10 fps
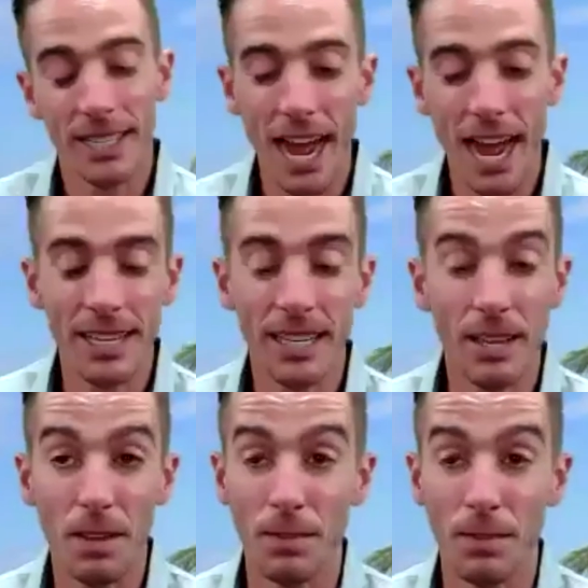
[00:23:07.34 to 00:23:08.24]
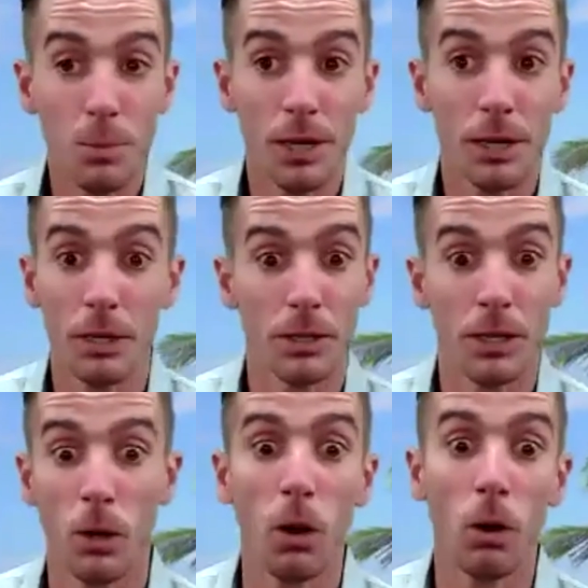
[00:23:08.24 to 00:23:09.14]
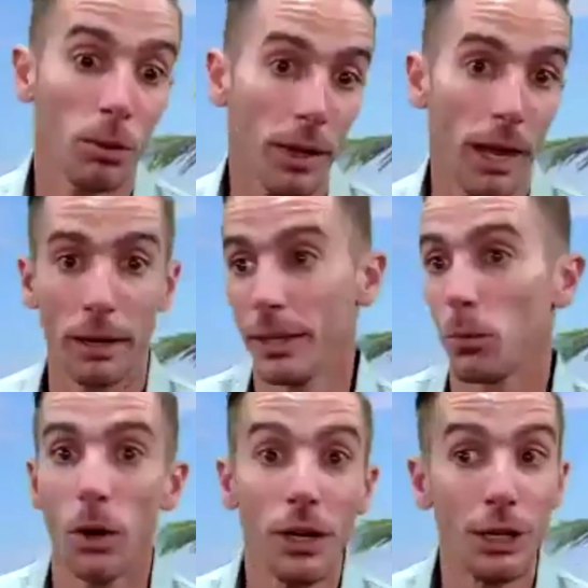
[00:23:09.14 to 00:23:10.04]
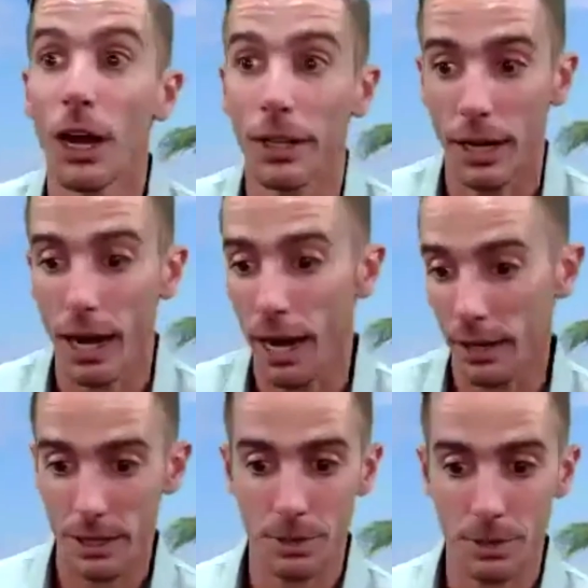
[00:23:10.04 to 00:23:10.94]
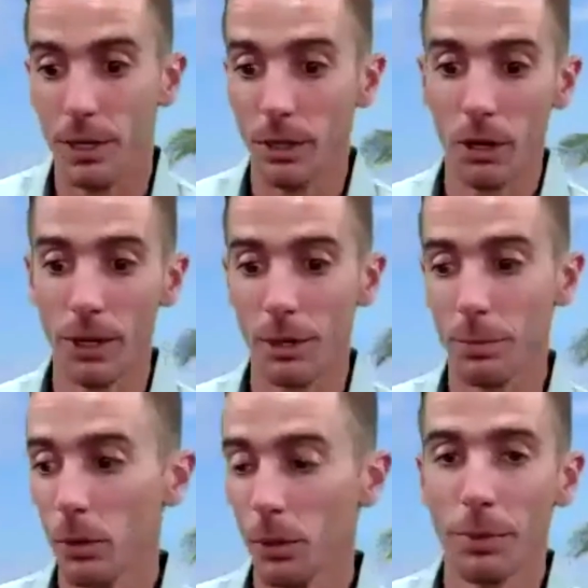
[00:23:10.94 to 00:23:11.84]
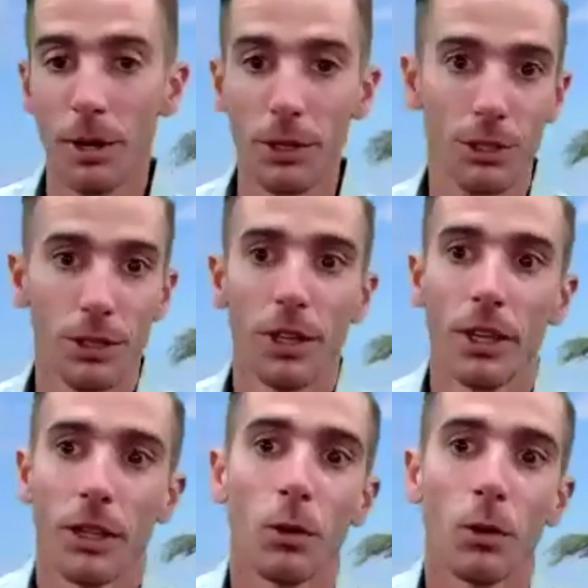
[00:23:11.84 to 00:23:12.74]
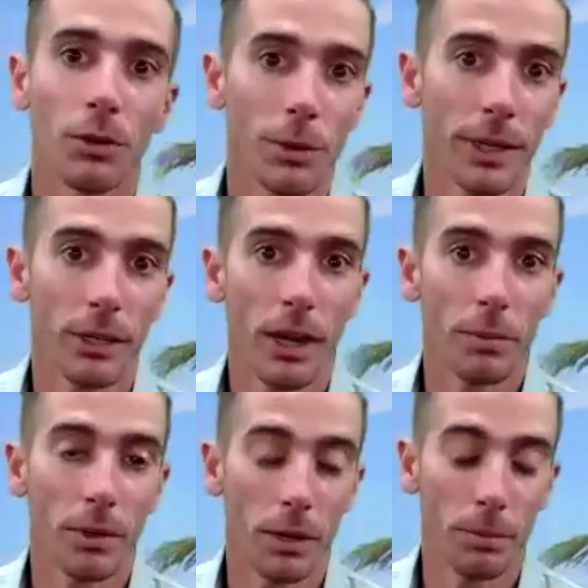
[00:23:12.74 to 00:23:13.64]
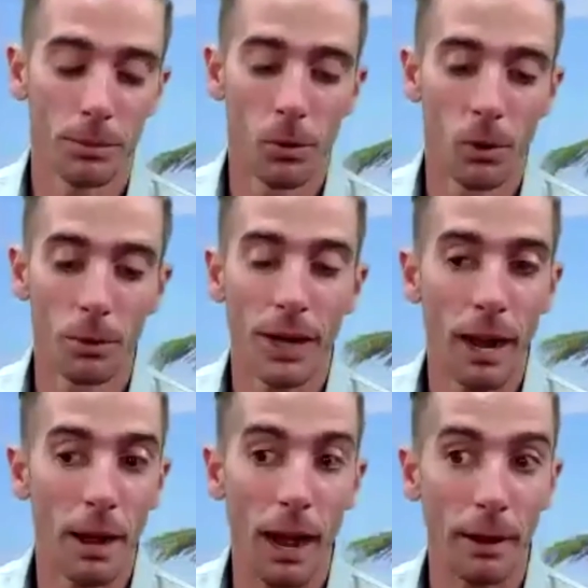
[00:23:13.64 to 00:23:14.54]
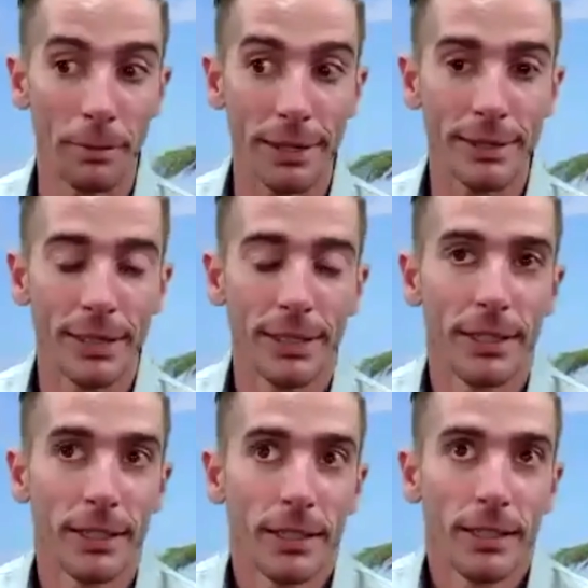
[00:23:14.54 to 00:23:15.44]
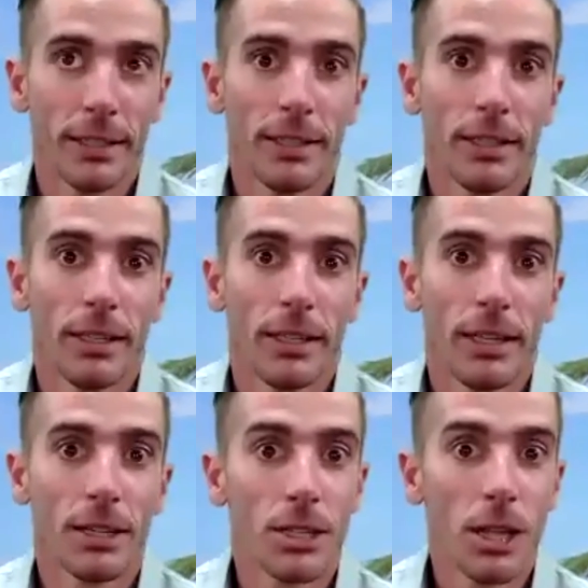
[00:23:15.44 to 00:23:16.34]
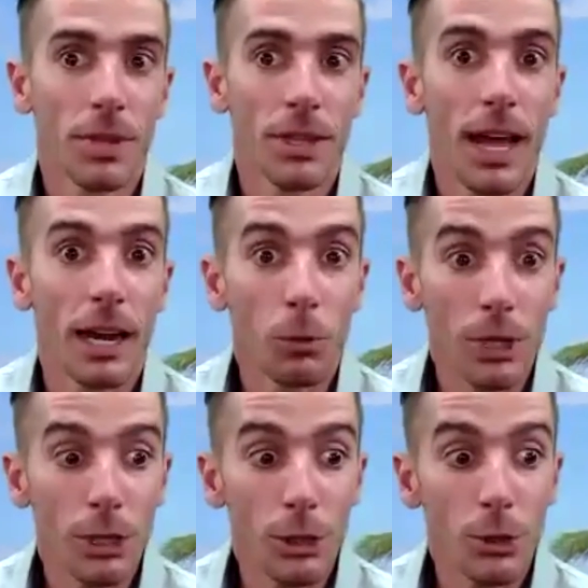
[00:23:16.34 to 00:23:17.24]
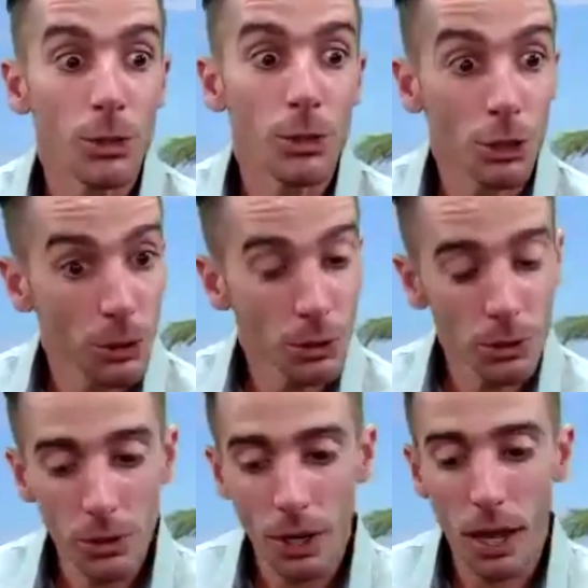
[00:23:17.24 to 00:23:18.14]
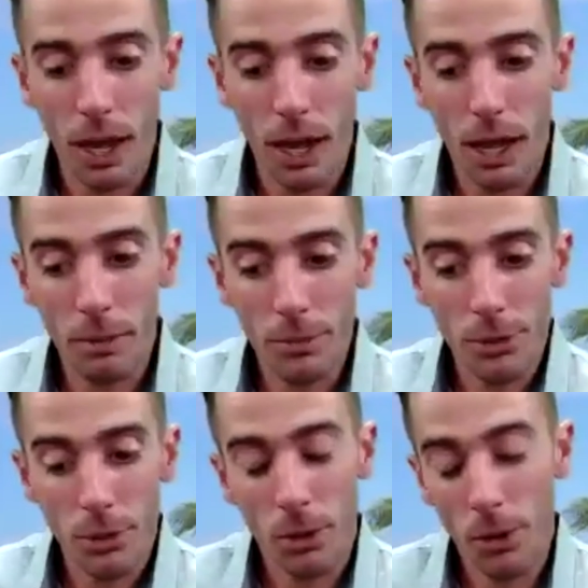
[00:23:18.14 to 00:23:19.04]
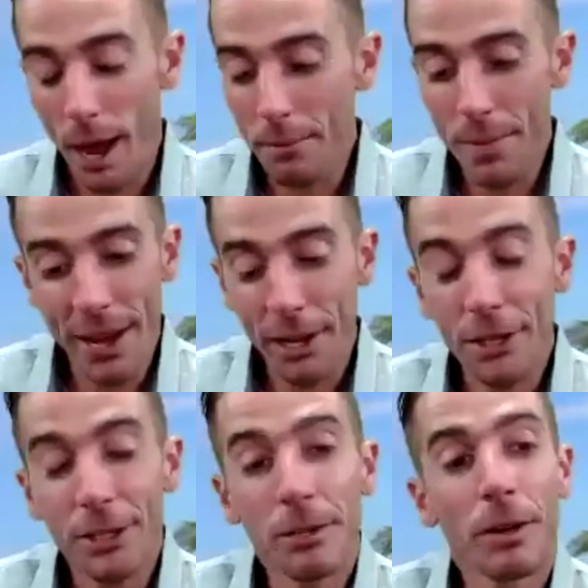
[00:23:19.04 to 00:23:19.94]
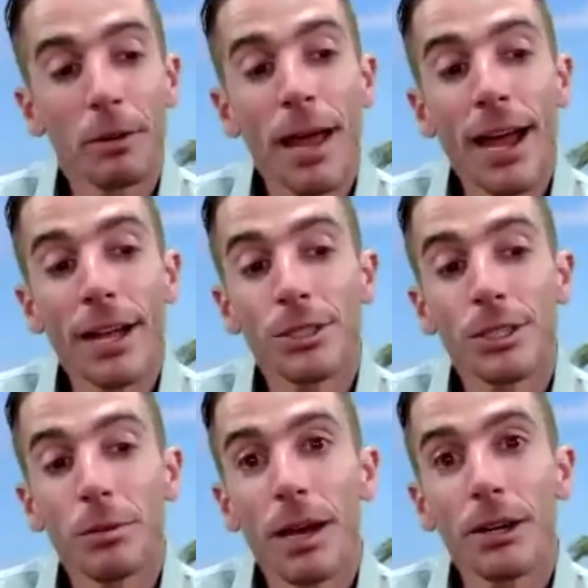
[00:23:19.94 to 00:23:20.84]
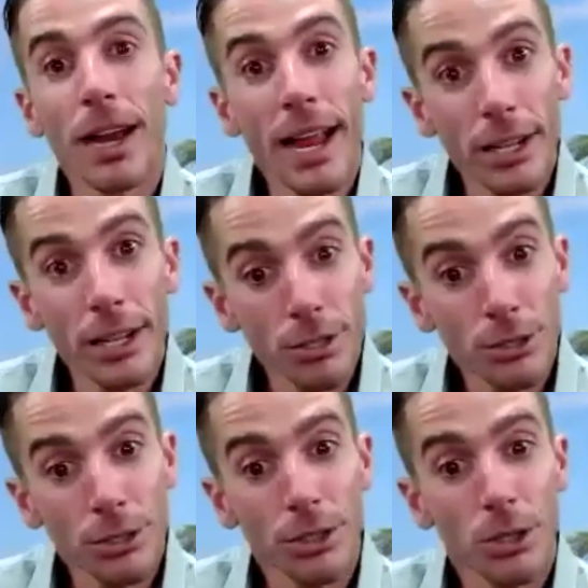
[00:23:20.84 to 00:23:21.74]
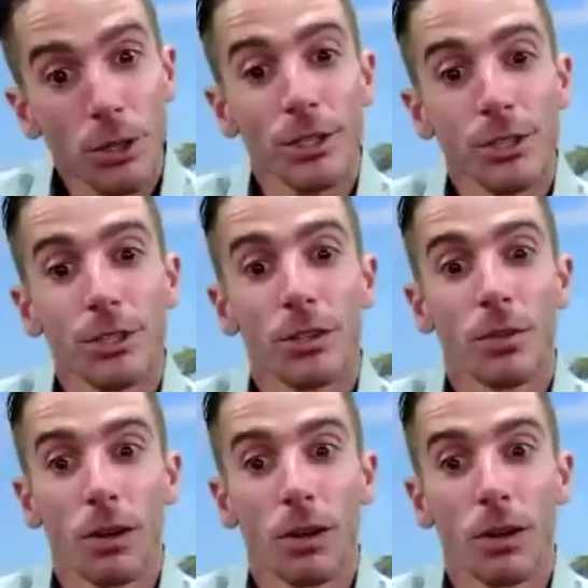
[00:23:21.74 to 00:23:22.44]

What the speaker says: I think if anybody is like, oh, I need one nugget out of this, I mean, you could already pull a bunch. Hopefully we can grab a couple more, but I mean, it's something that we do too. So man, I couldn't have imagined a better answer to the question of